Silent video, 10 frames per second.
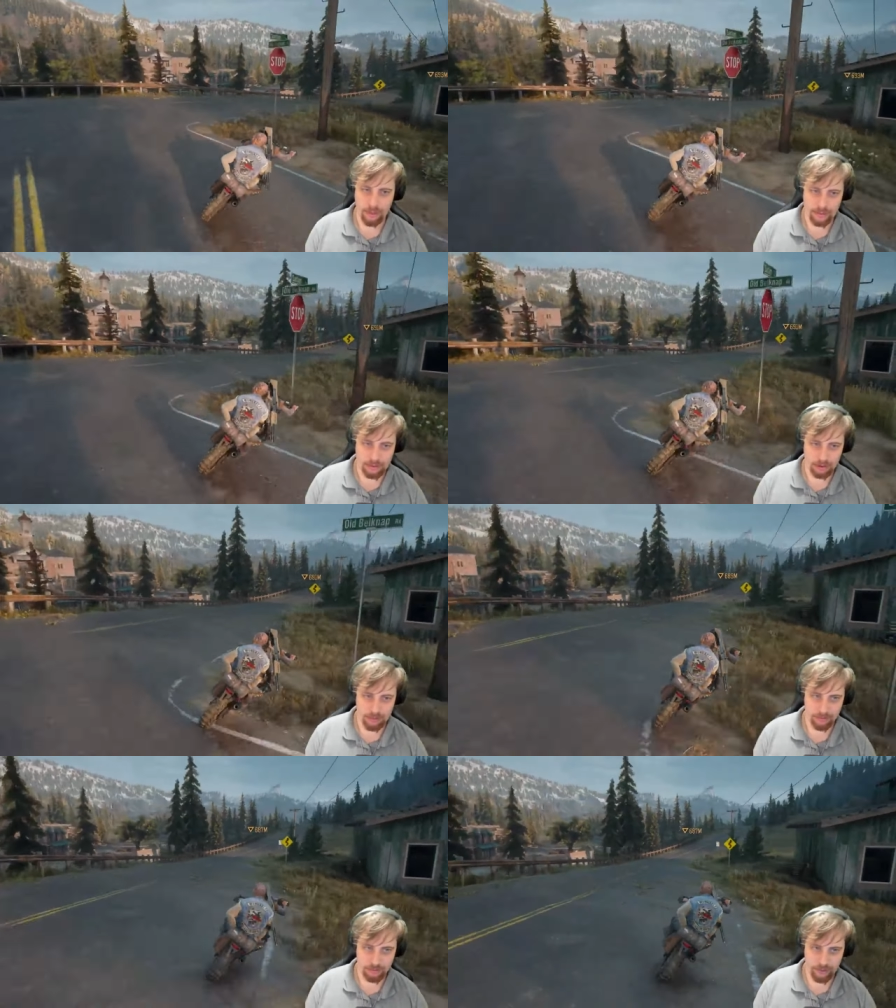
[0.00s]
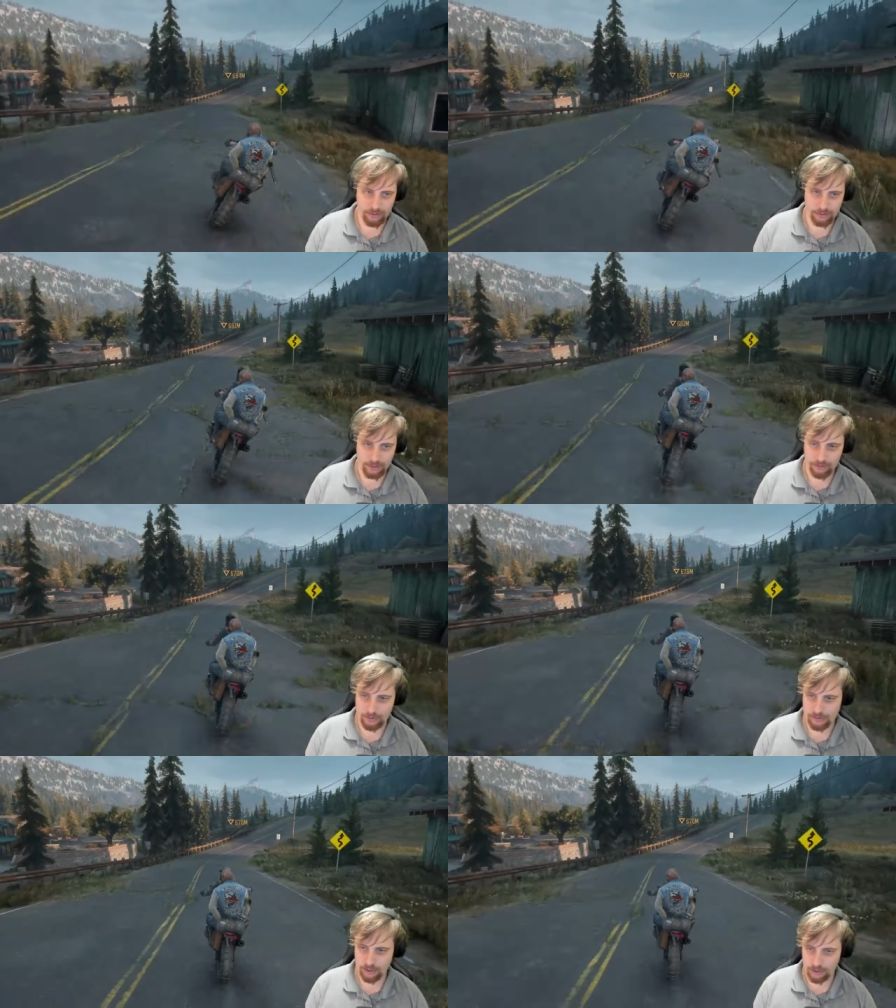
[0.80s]
Why is there so many freaks? This
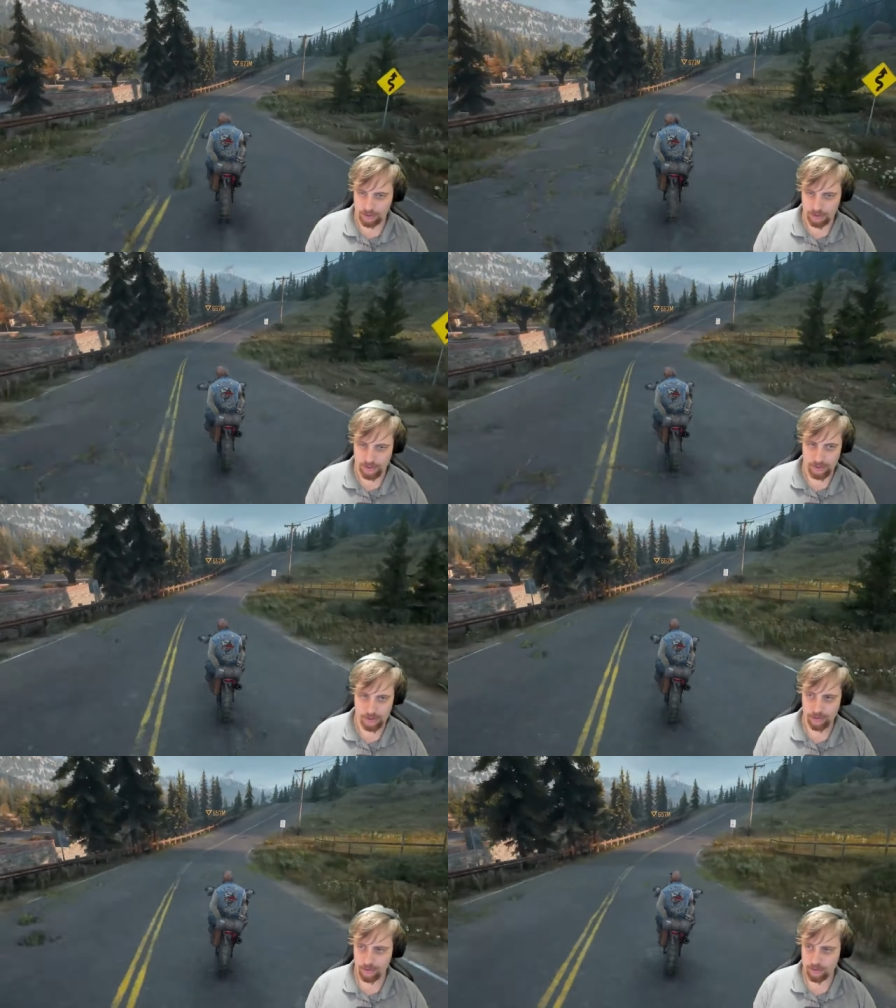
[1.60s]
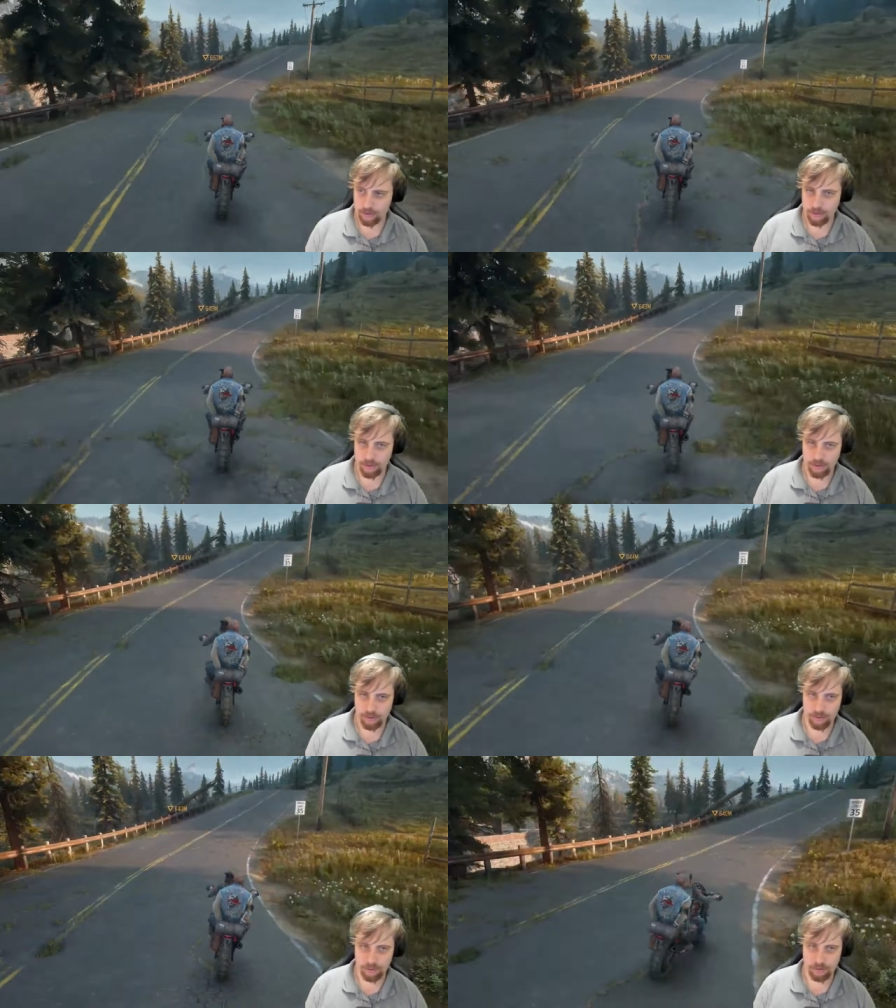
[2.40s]
area sucks.
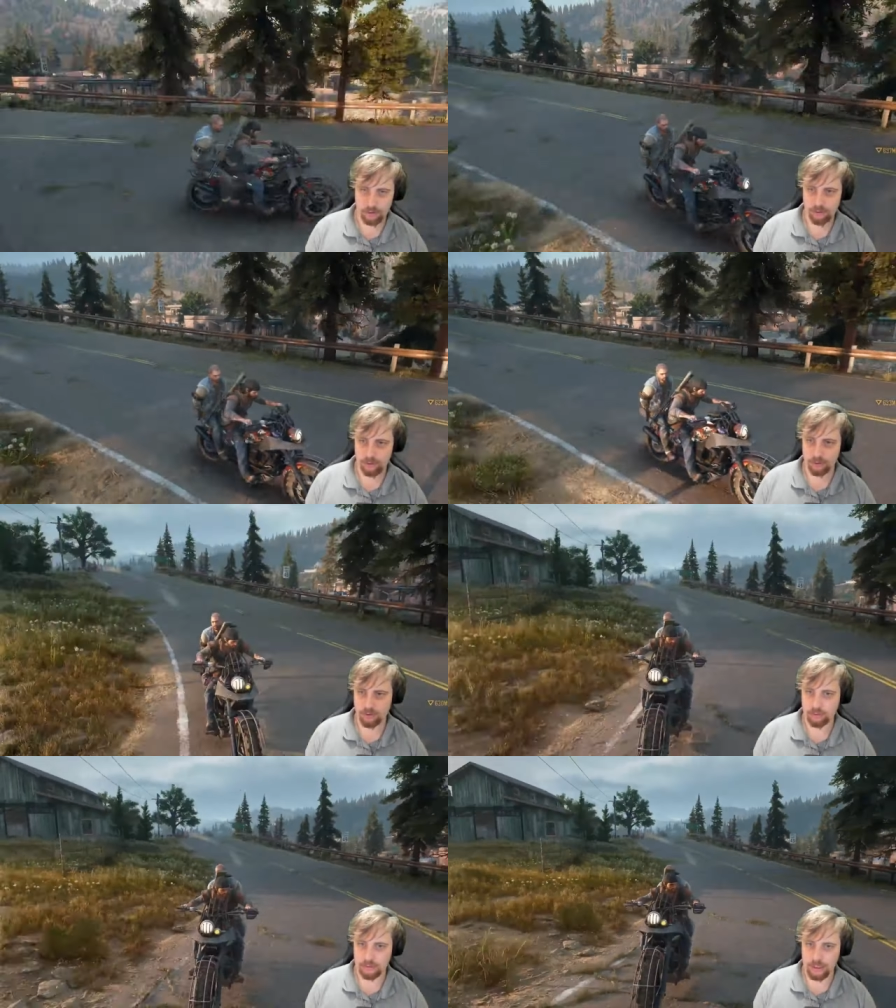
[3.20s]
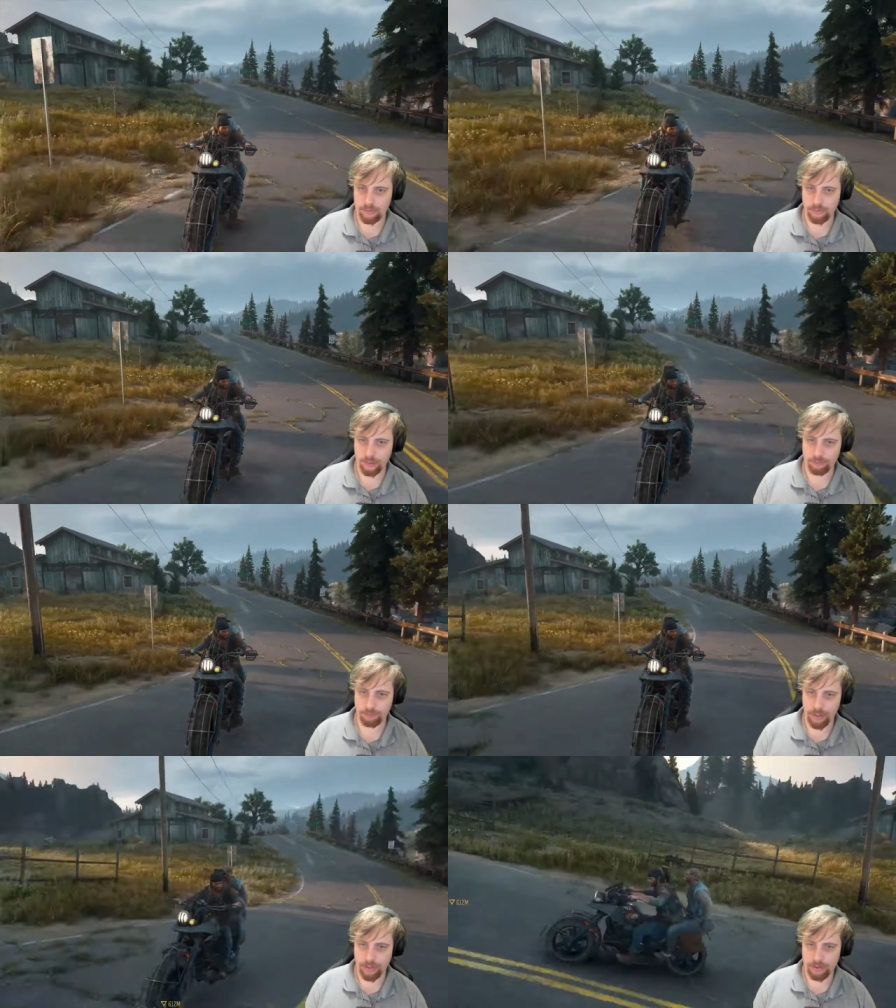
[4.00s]
A lot of freaking
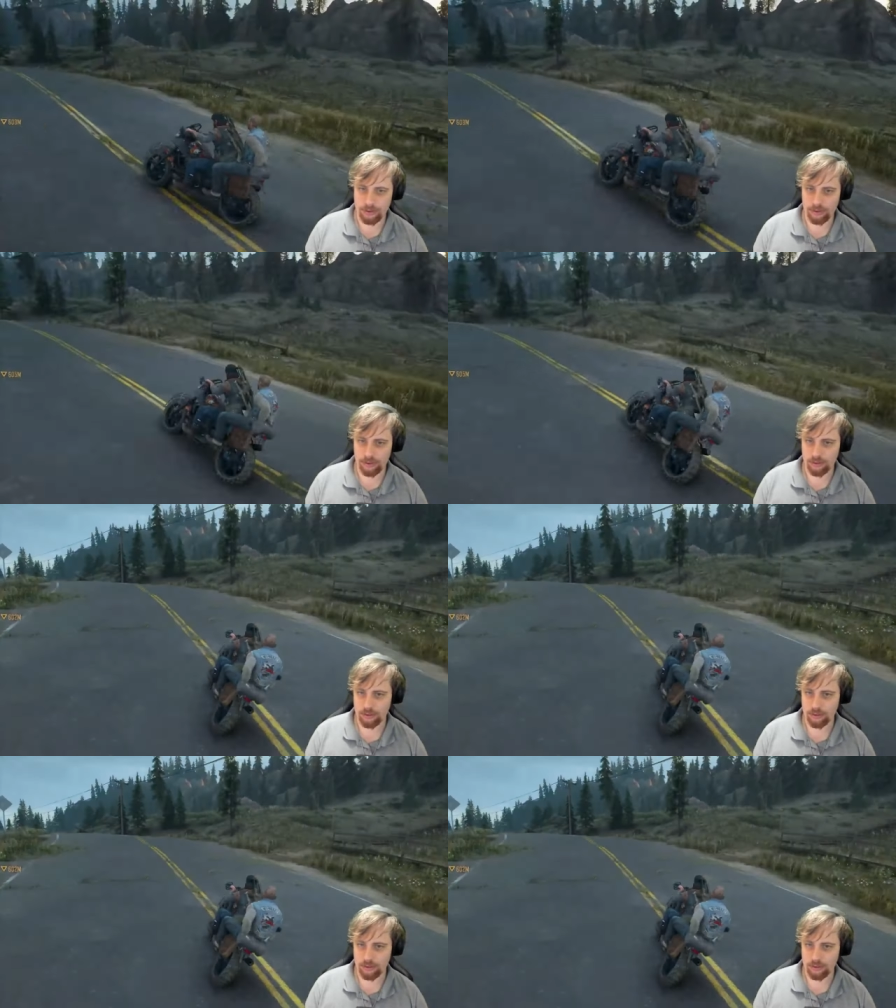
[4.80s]
freaks.